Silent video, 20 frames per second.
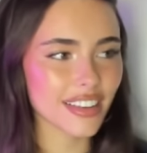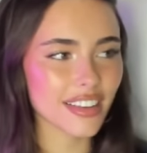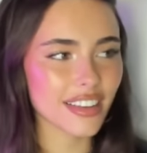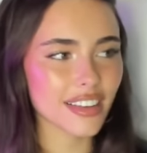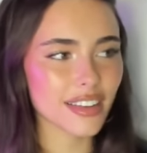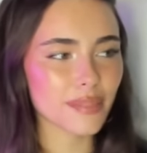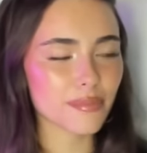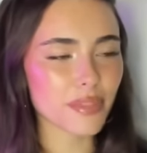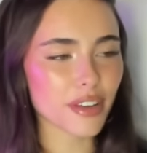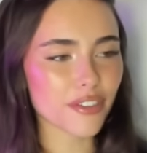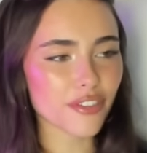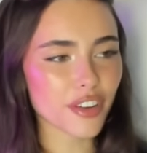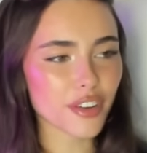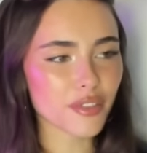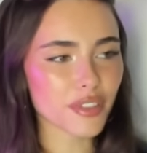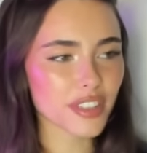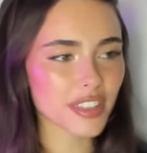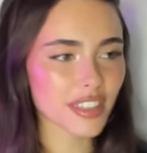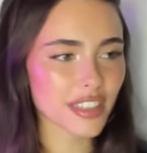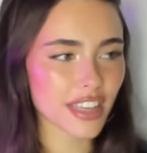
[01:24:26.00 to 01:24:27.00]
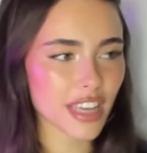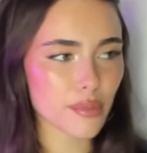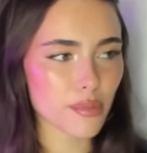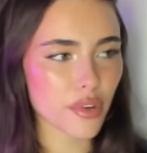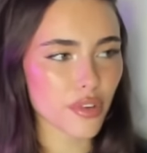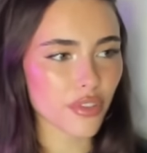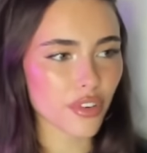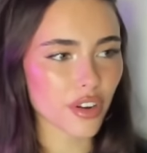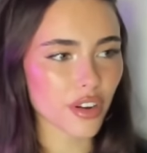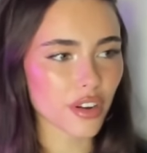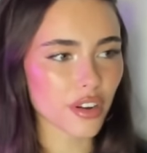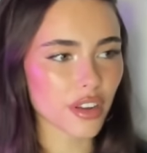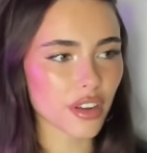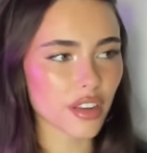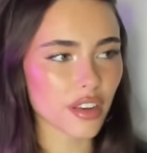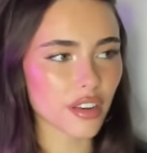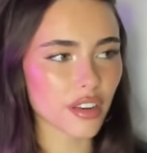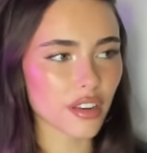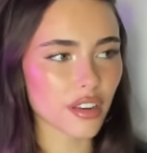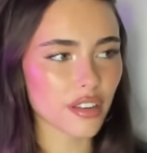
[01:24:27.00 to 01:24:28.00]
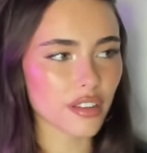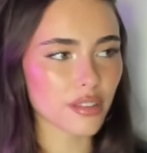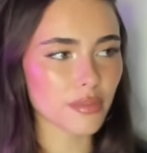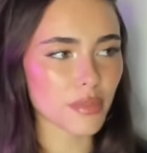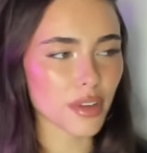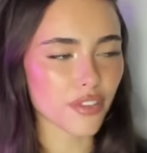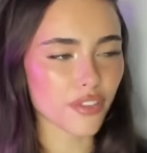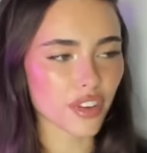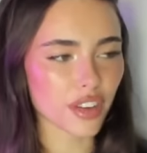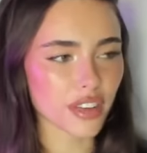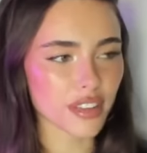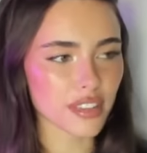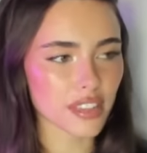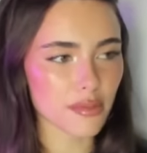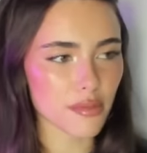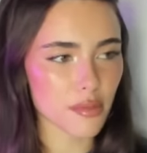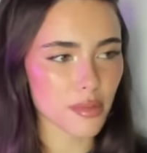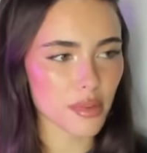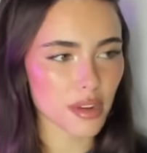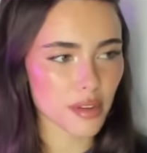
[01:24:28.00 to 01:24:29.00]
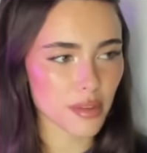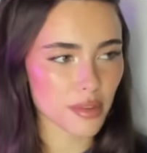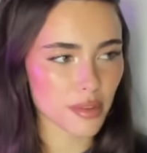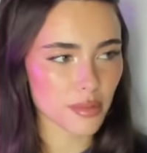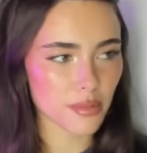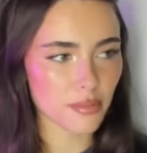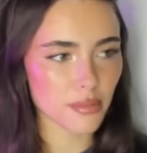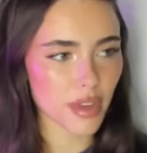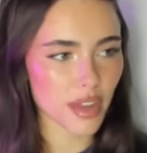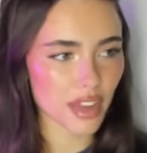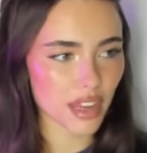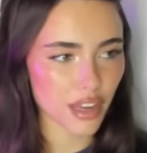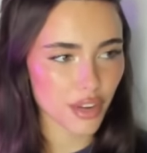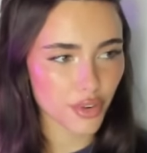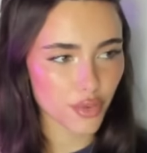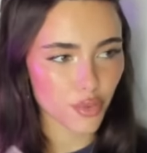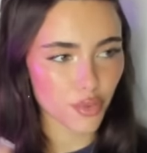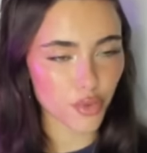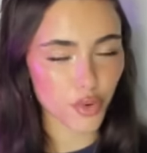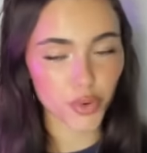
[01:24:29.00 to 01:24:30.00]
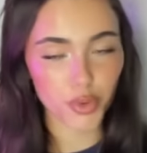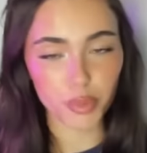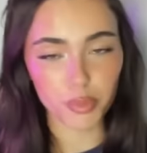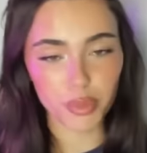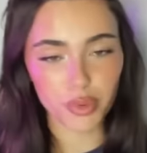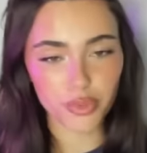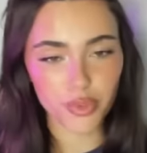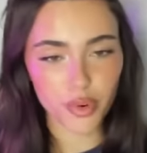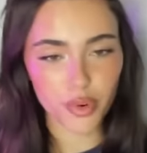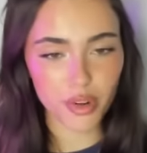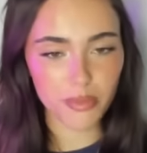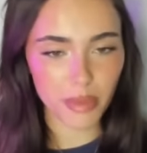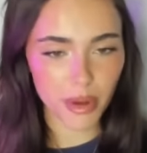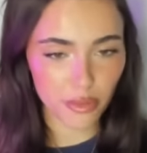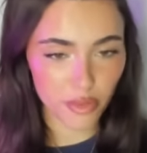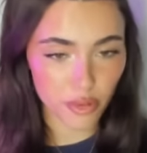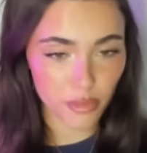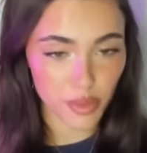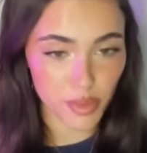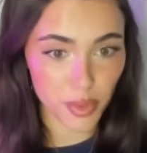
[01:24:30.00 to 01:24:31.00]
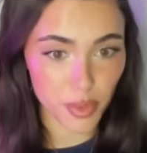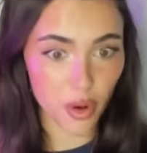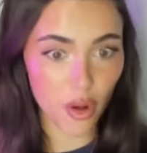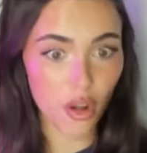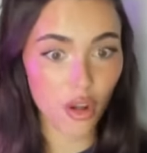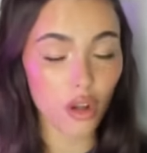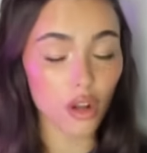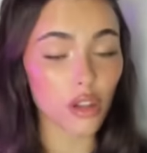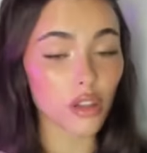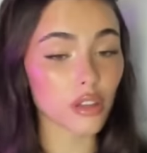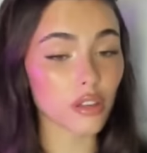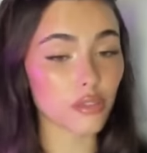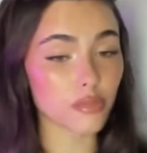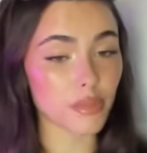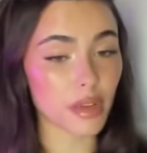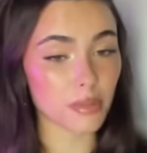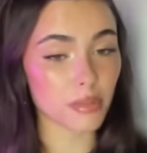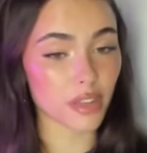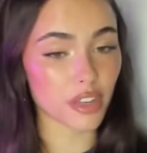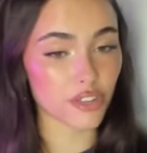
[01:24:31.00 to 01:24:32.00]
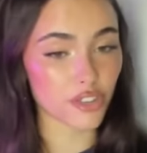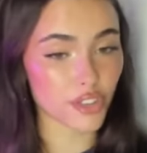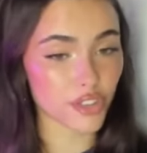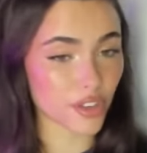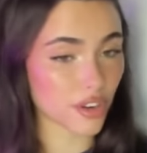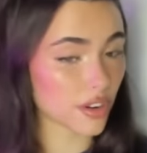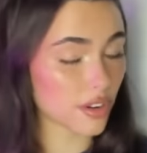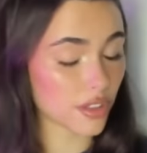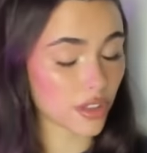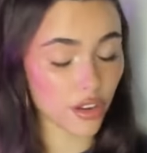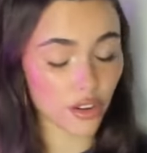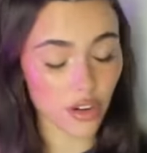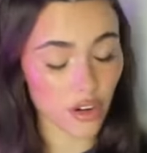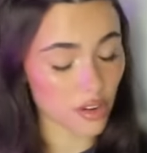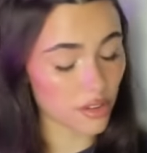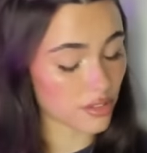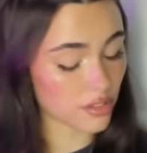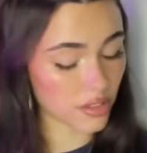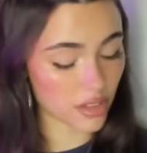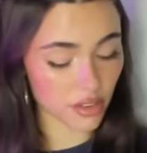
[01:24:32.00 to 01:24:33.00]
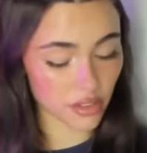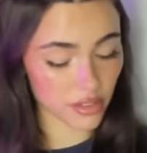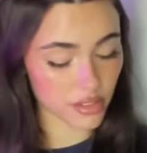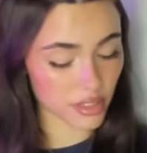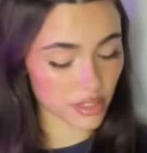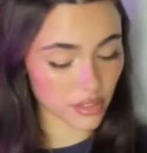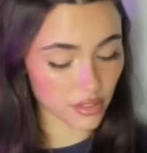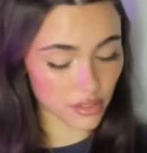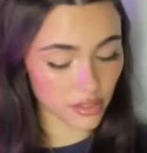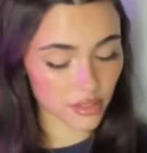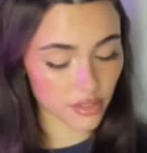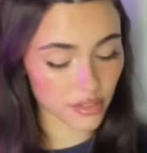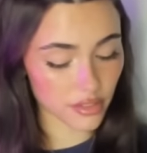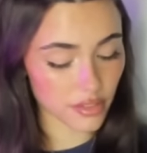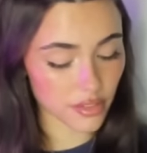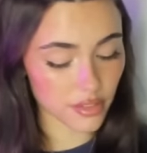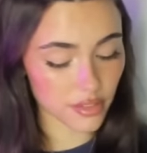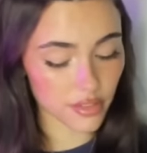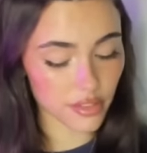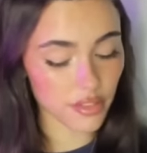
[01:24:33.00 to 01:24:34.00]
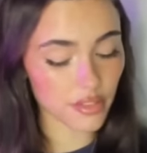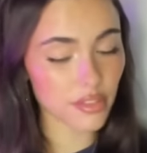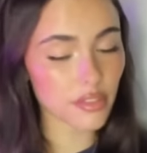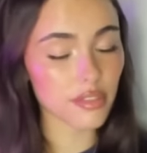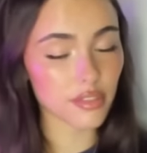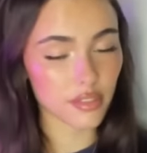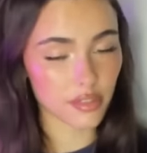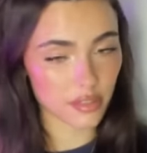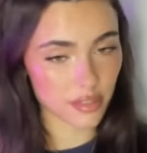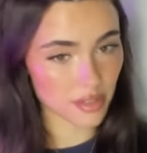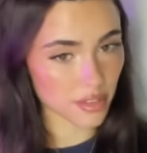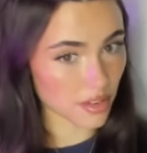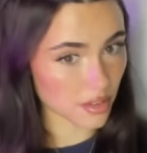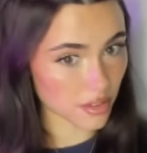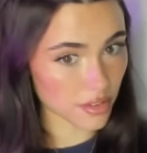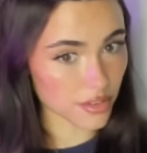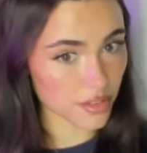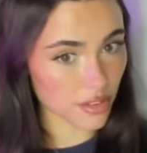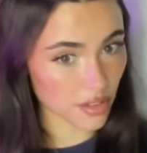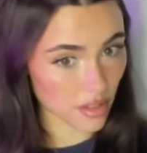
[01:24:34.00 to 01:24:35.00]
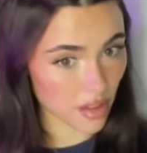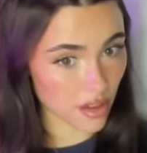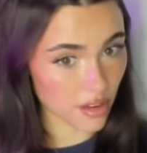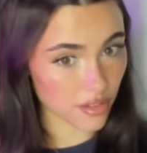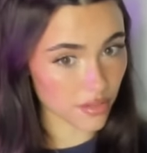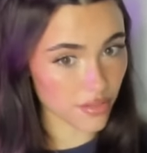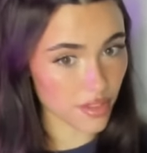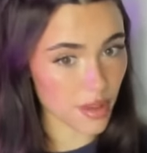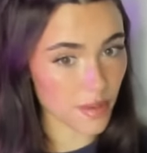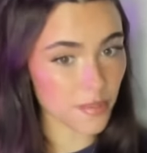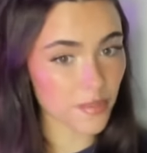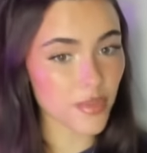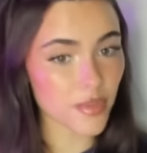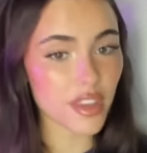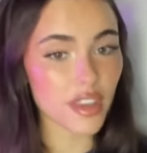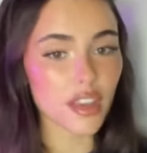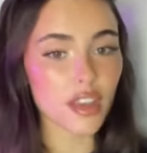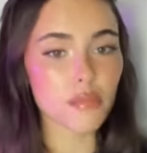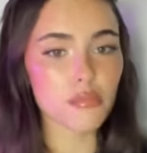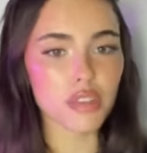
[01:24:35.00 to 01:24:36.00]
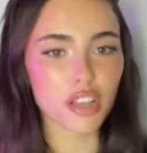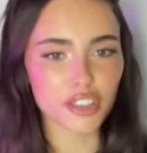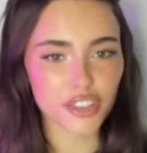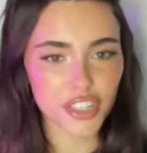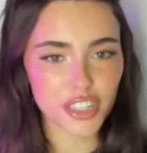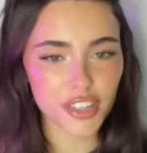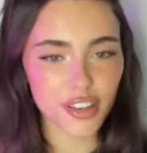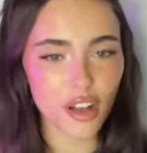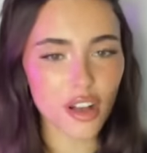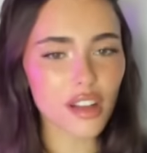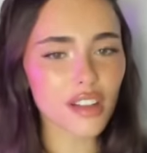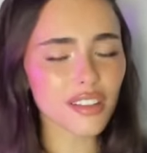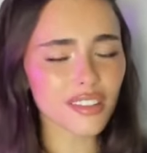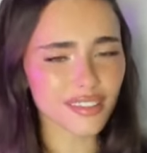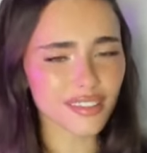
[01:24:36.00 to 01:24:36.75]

my friend recently came over and my friend has never been in my room before and my room is where all of my plushies are and there are there is a there is a lot of them plushies haul,